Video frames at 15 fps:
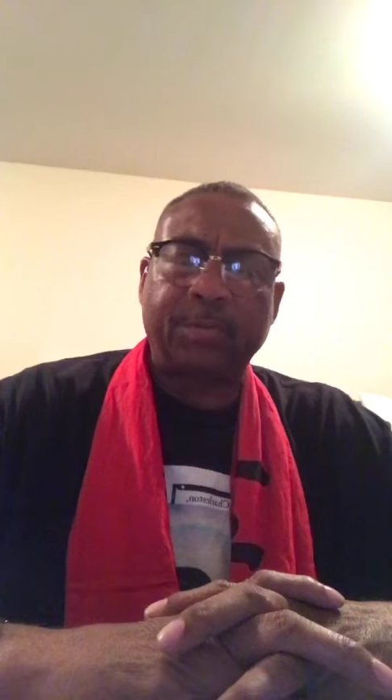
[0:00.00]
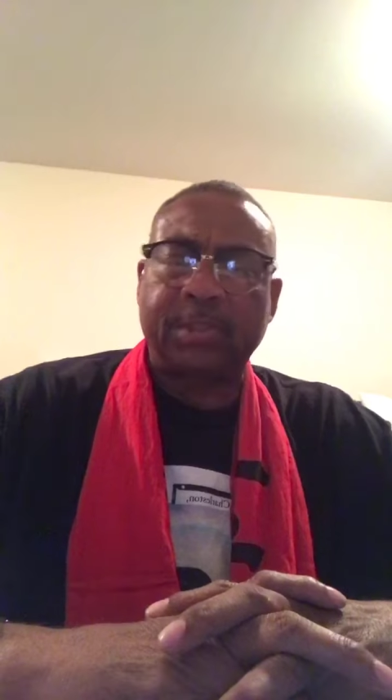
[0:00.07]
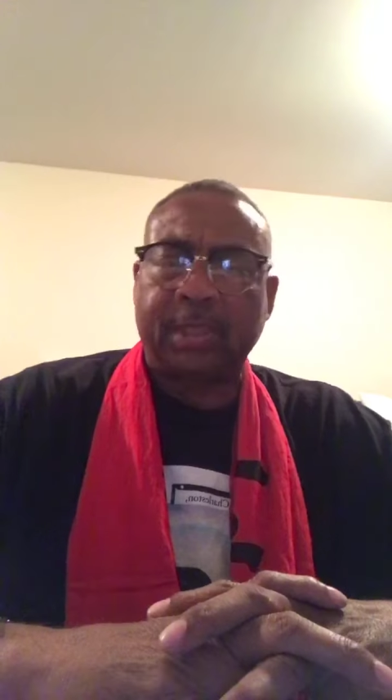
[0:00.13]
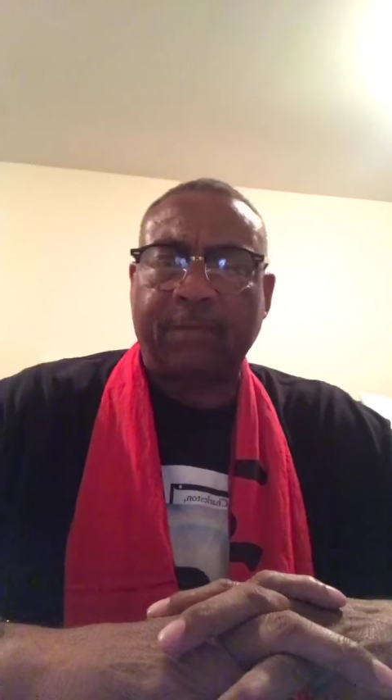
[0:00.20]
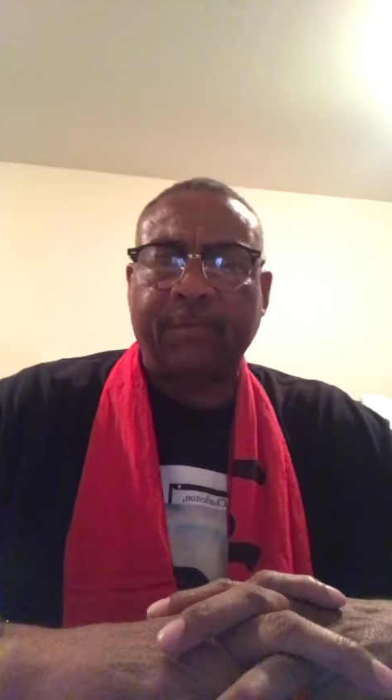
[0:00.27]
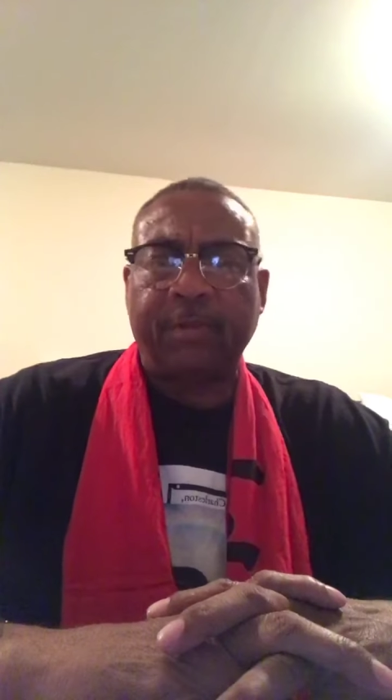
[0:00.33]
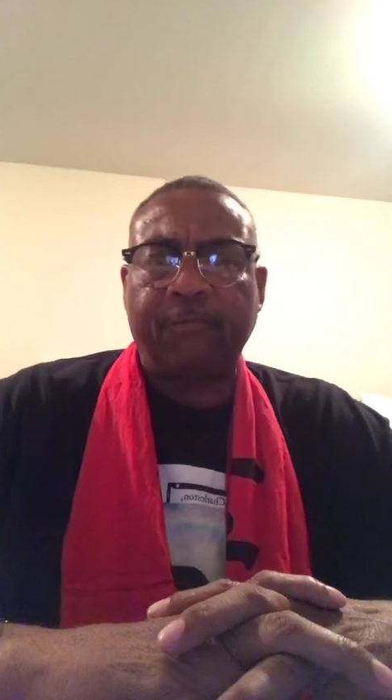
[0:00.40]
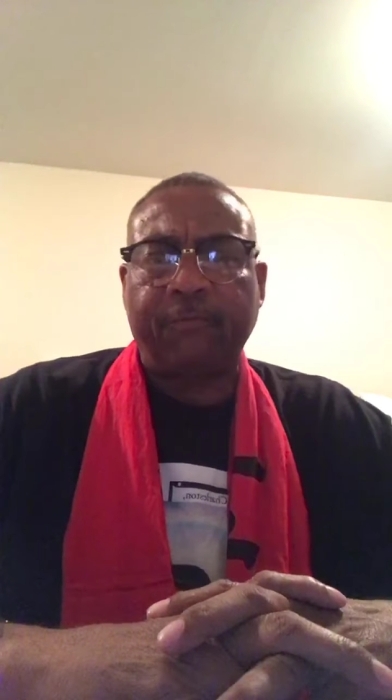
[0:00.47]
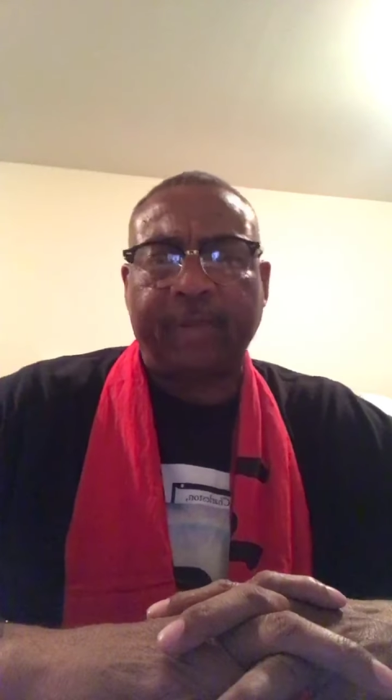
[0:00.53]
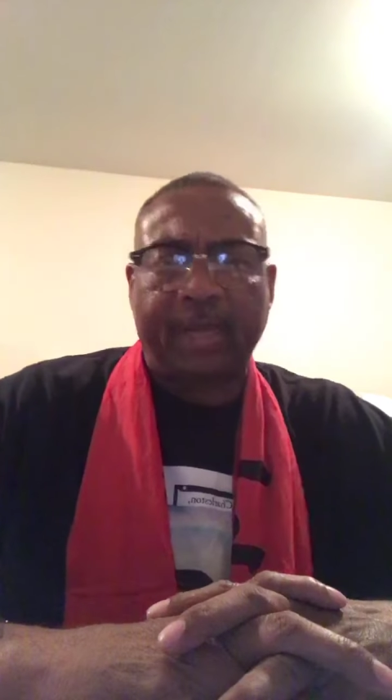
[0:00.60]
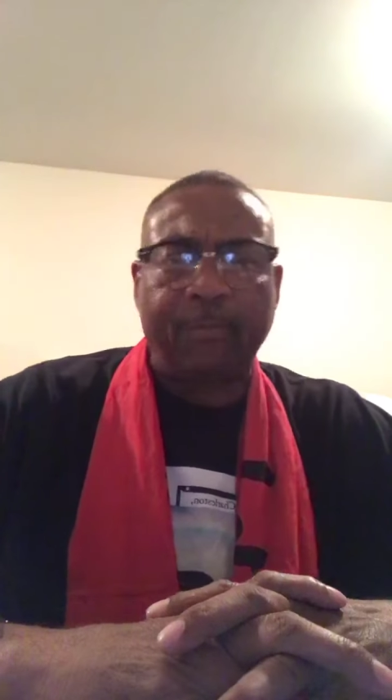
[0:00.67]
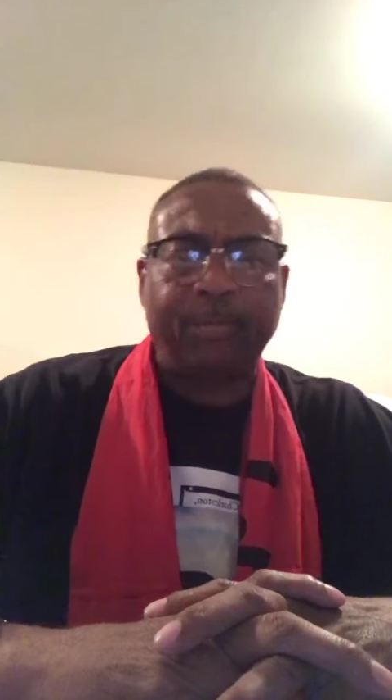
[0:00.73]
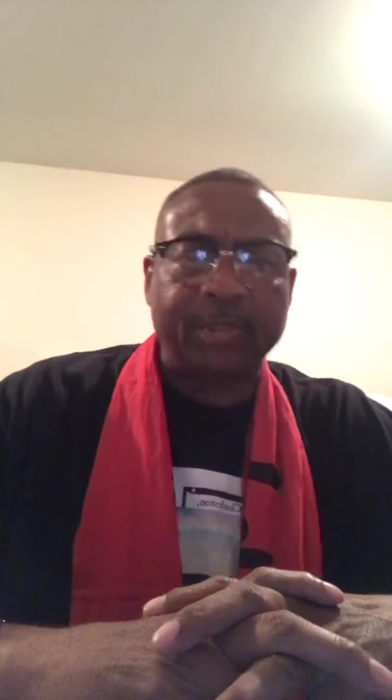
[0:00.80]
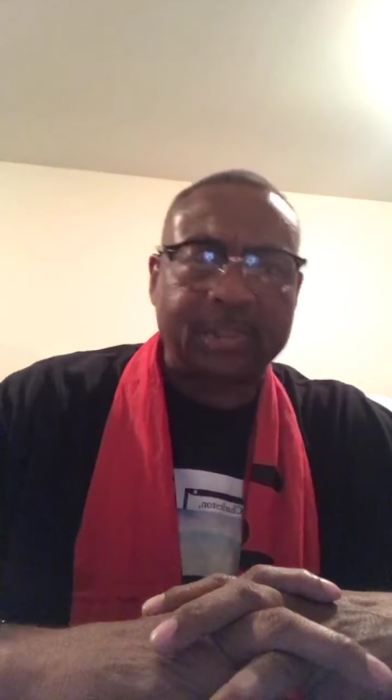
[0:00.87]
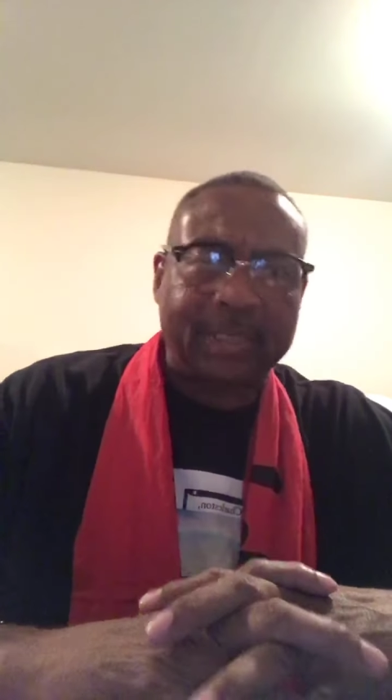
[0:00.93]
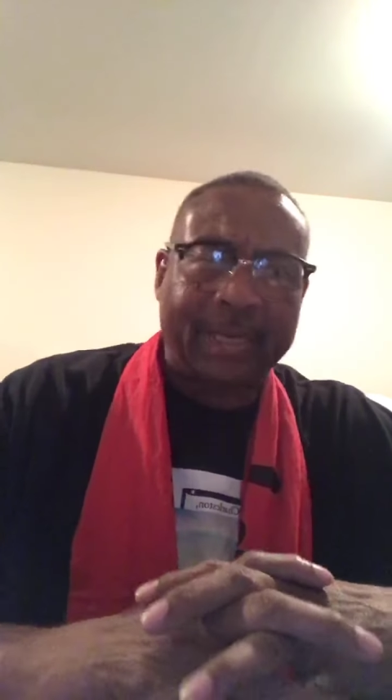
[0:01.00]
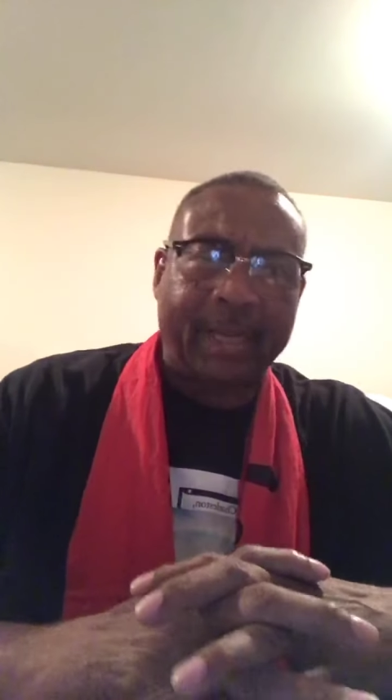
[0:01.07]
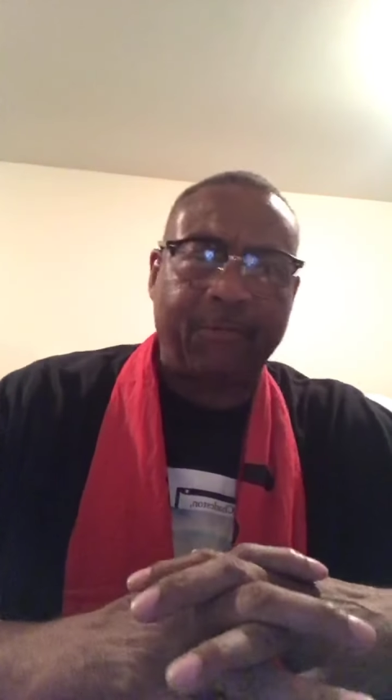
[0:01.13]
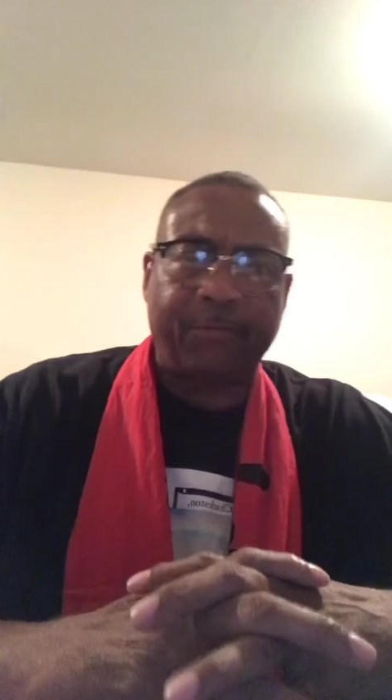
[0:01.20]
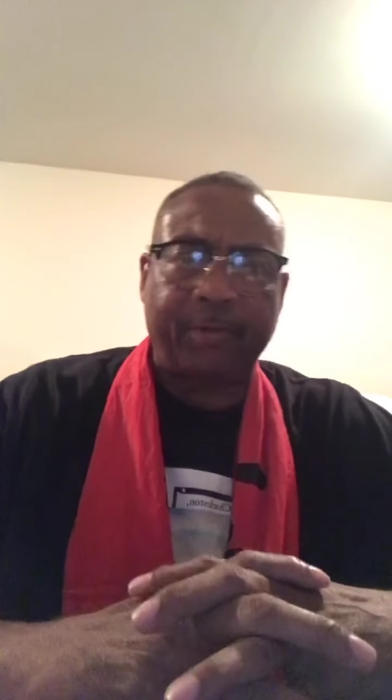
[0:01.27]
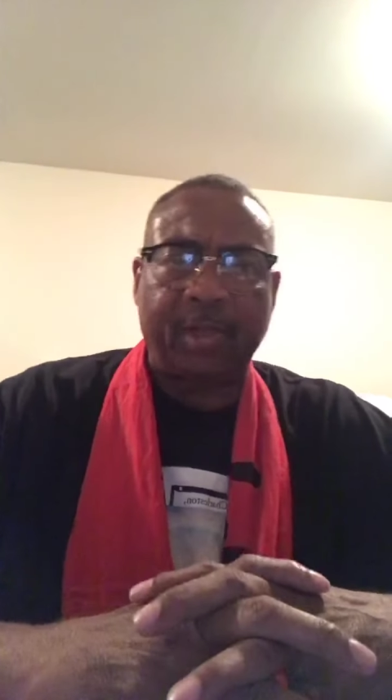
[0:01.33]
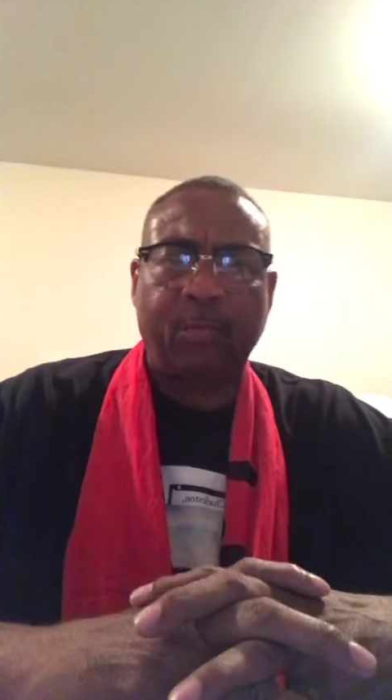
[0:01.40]
75%
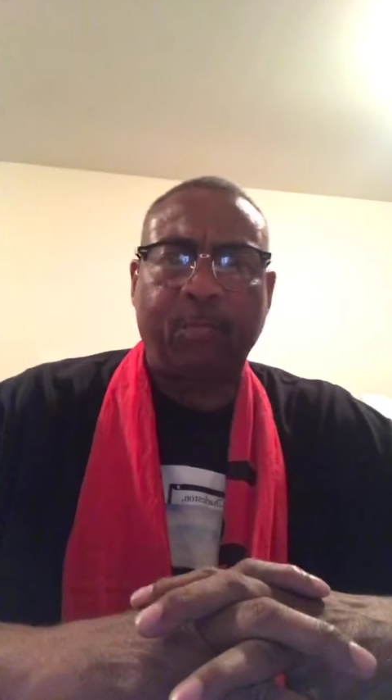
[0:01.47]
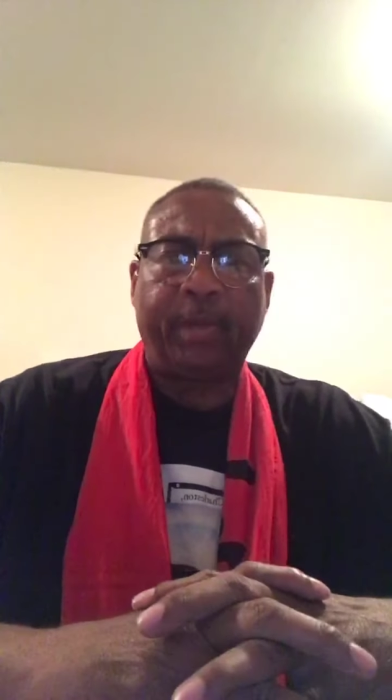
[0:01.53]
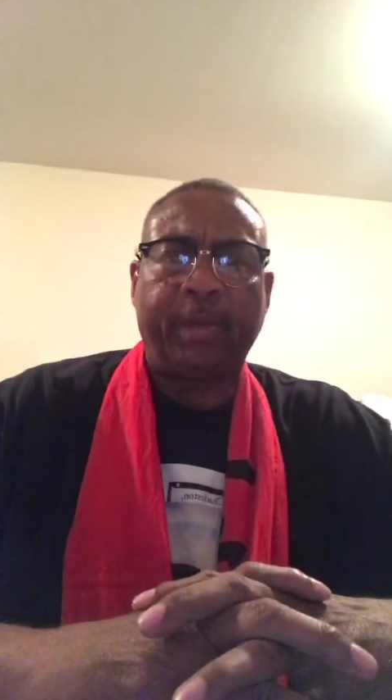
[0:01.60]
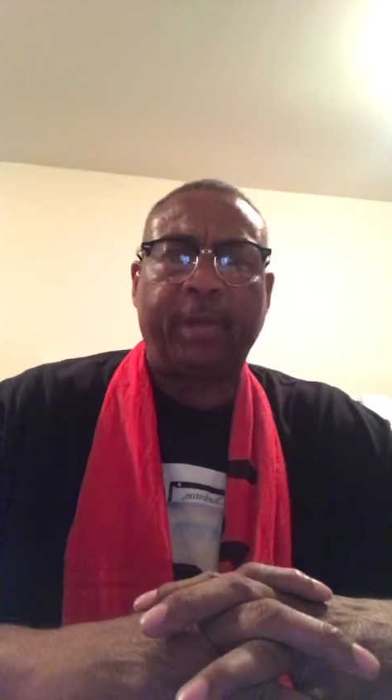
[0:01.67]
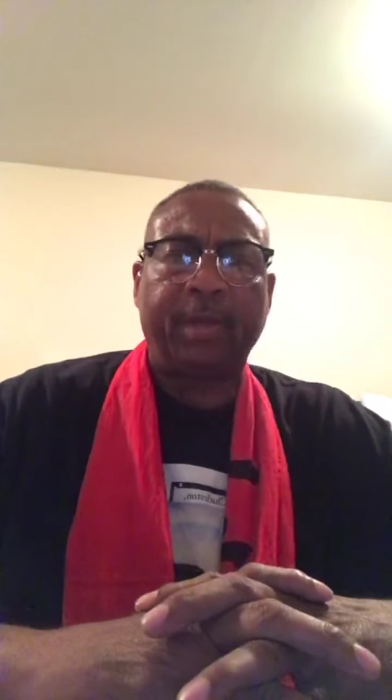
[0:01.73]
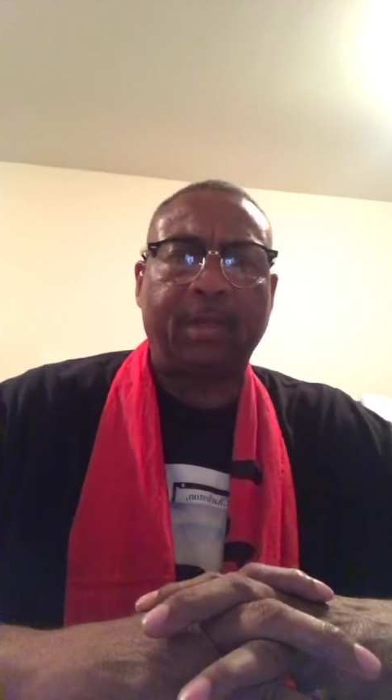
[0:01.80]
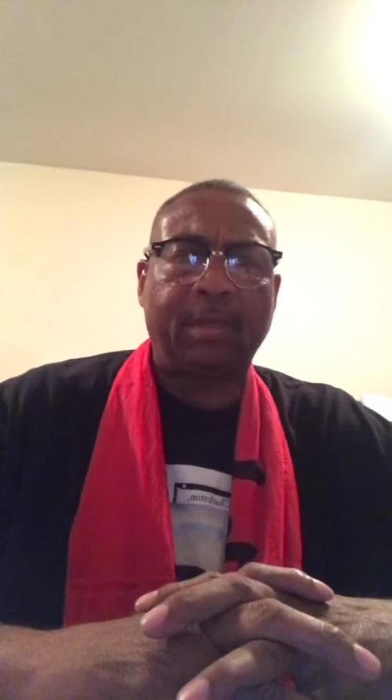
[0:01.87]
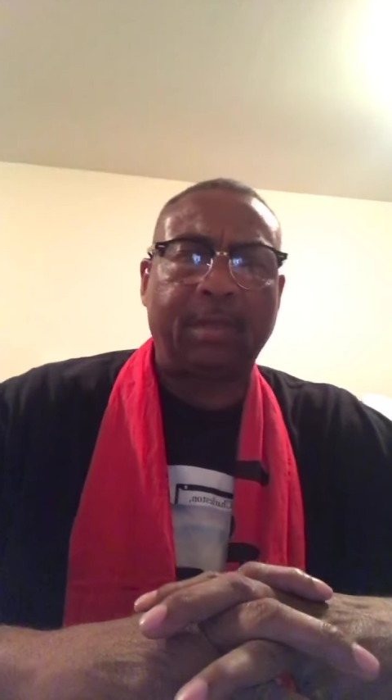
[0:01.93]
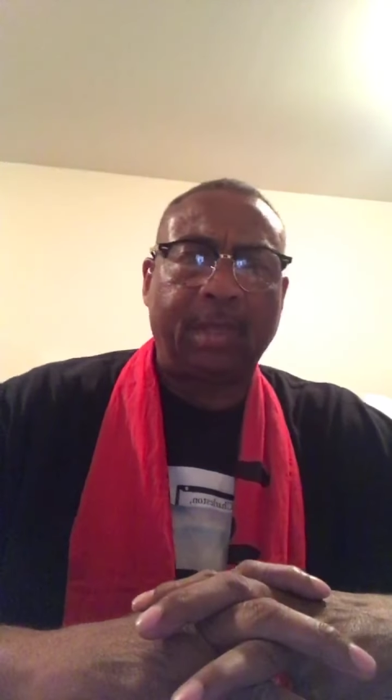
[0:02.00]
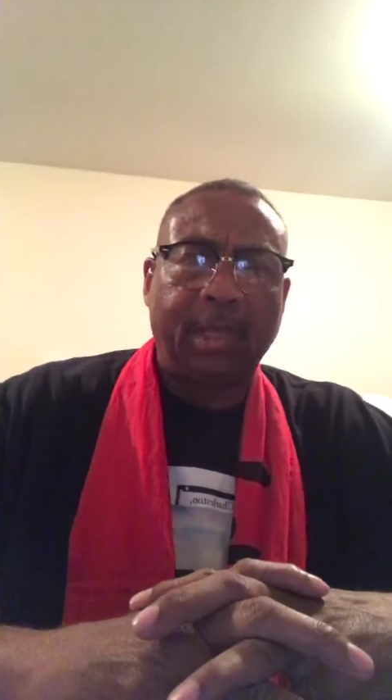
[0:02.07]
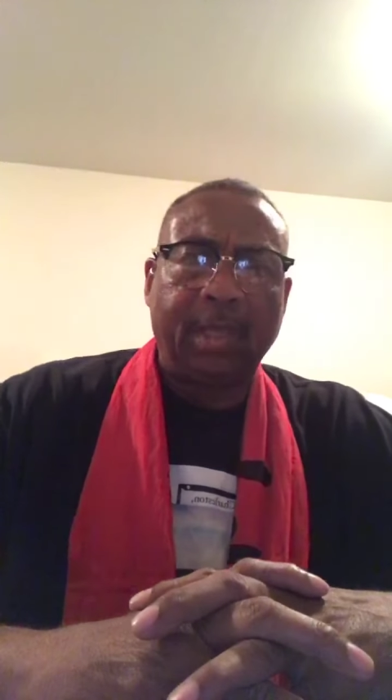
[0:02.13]
African American